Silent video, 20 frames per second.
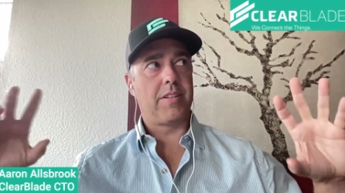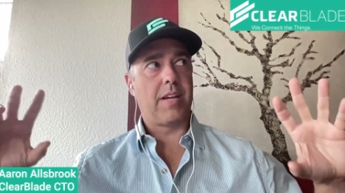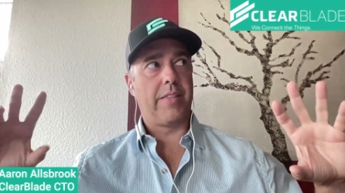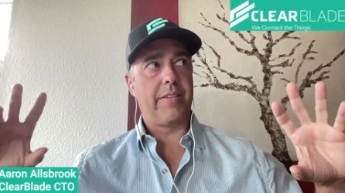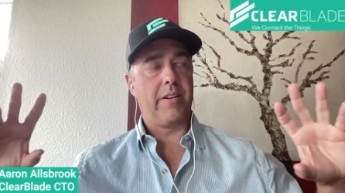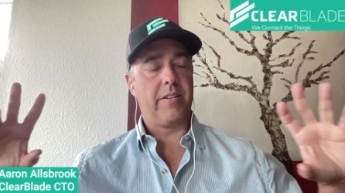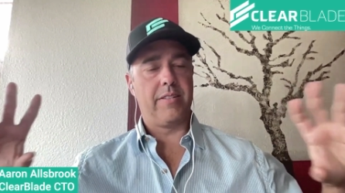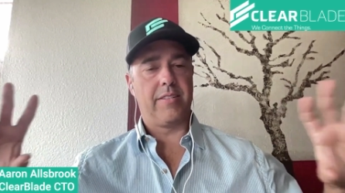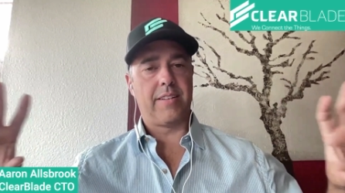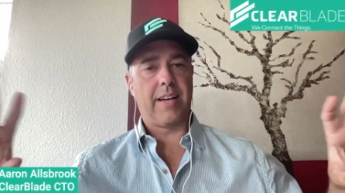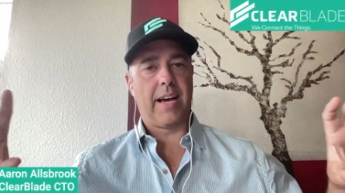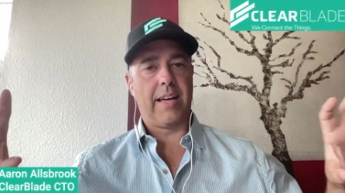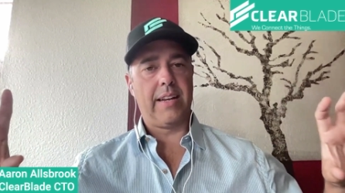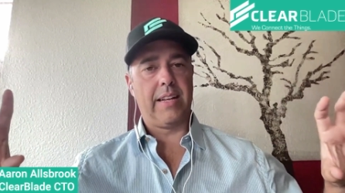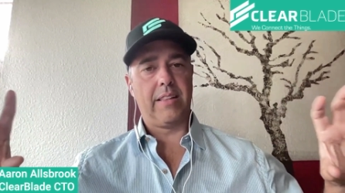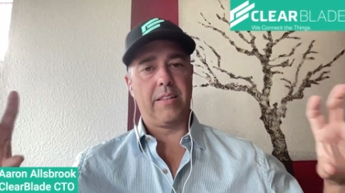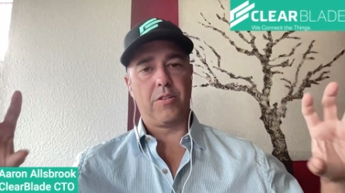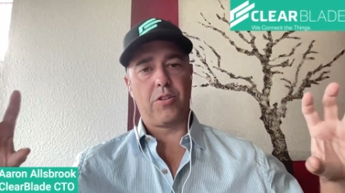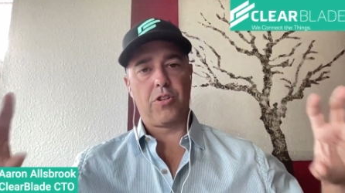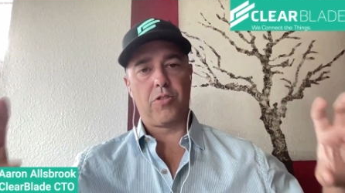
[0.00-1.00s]
They're
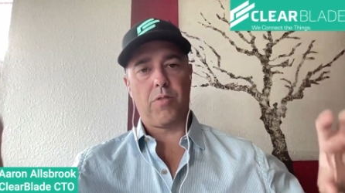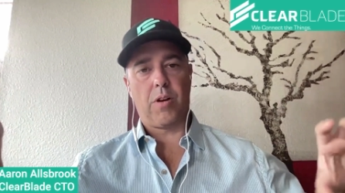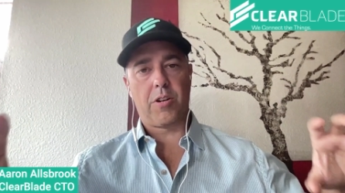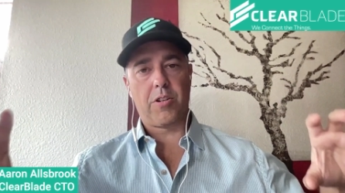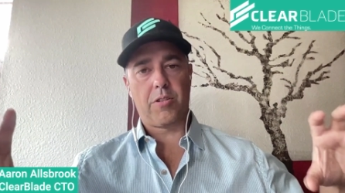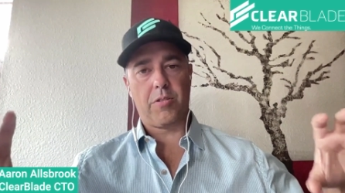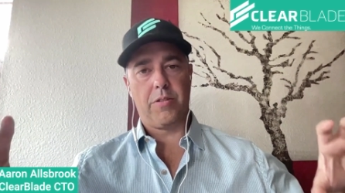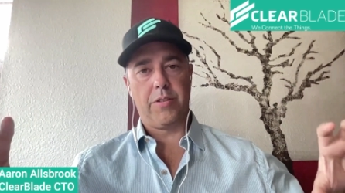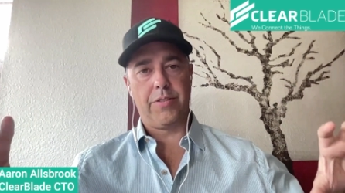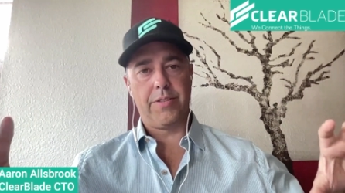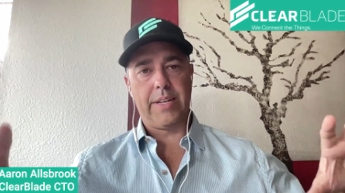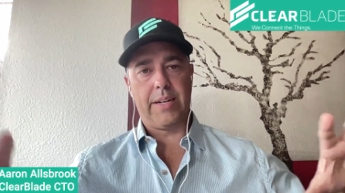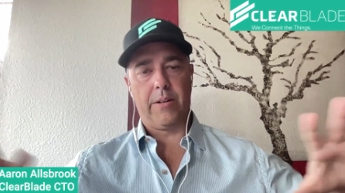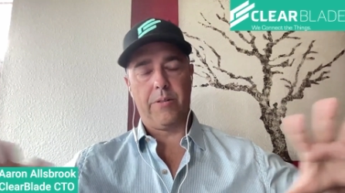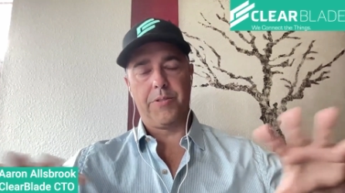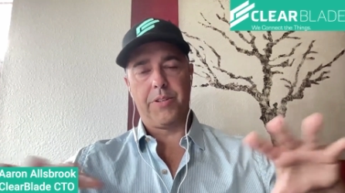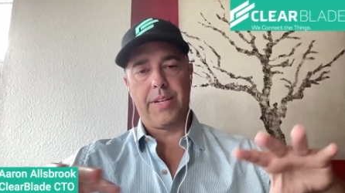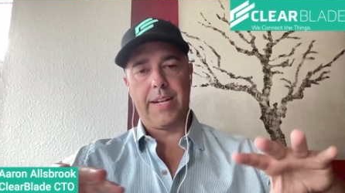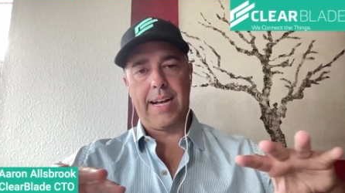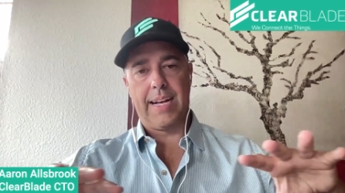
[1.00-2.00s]
designing to structure
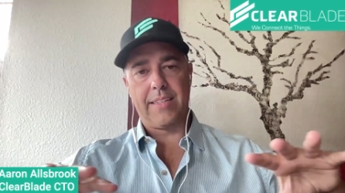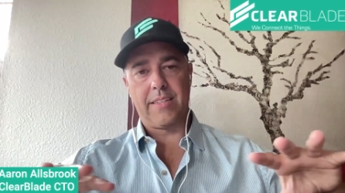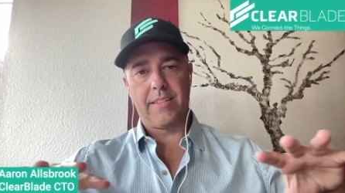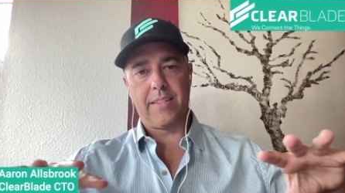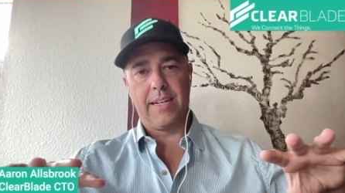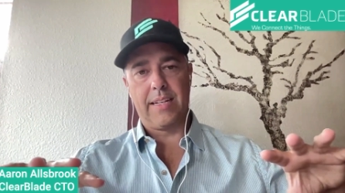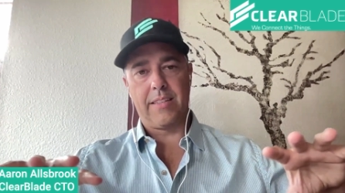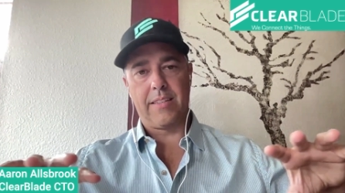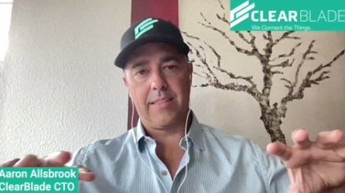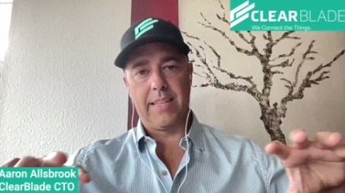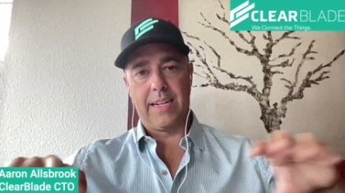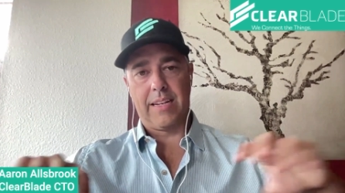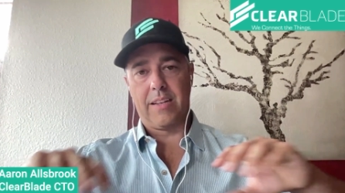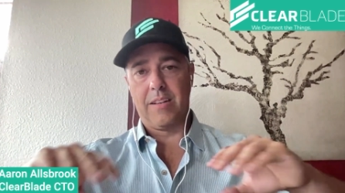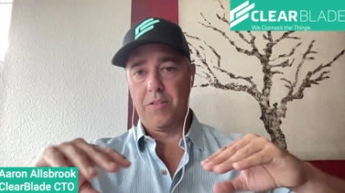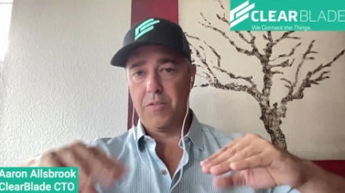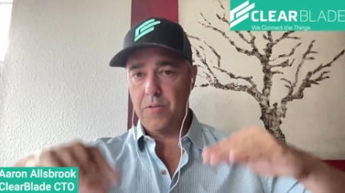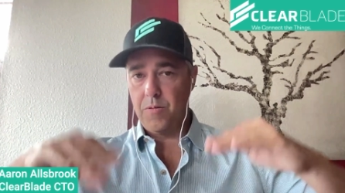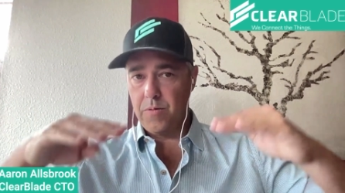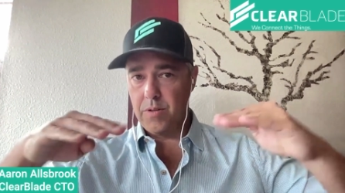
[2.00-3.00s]
intelligent assets that
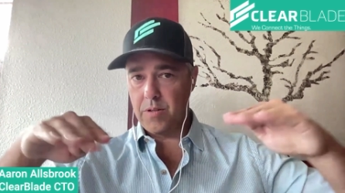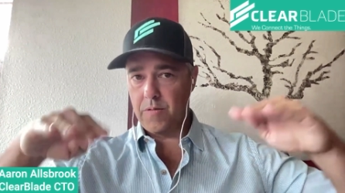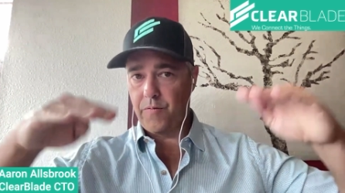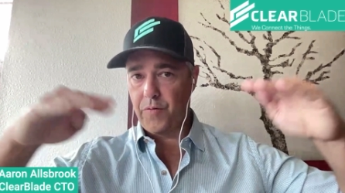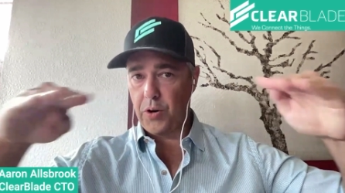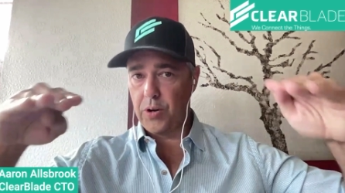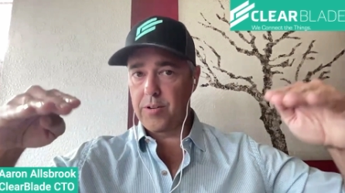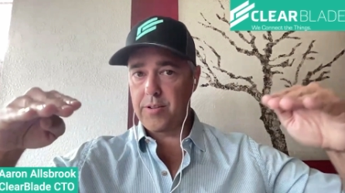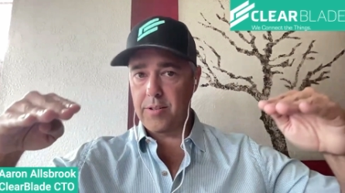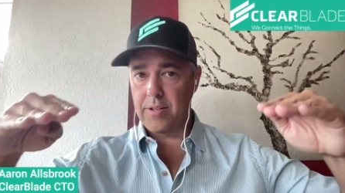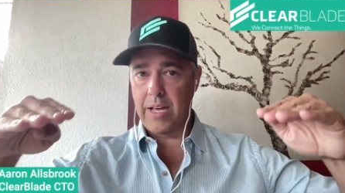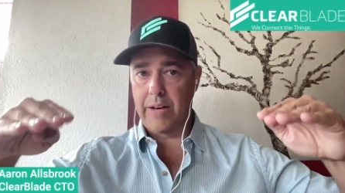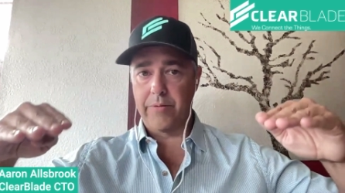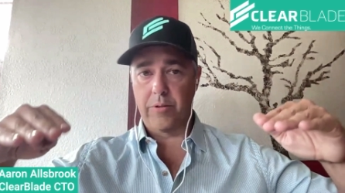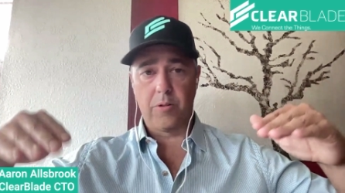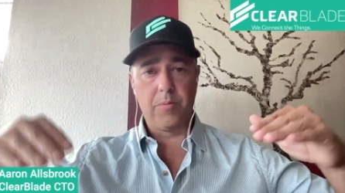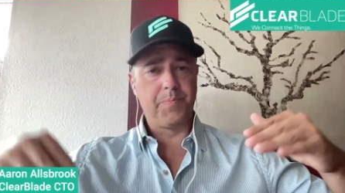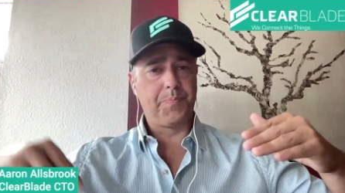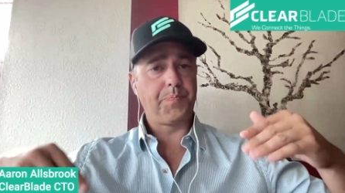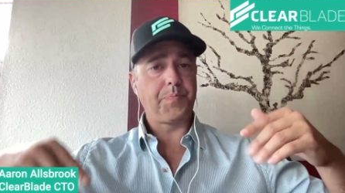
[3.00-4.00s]
can do this first
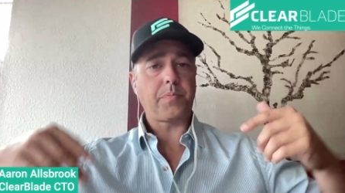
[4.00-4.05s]
level.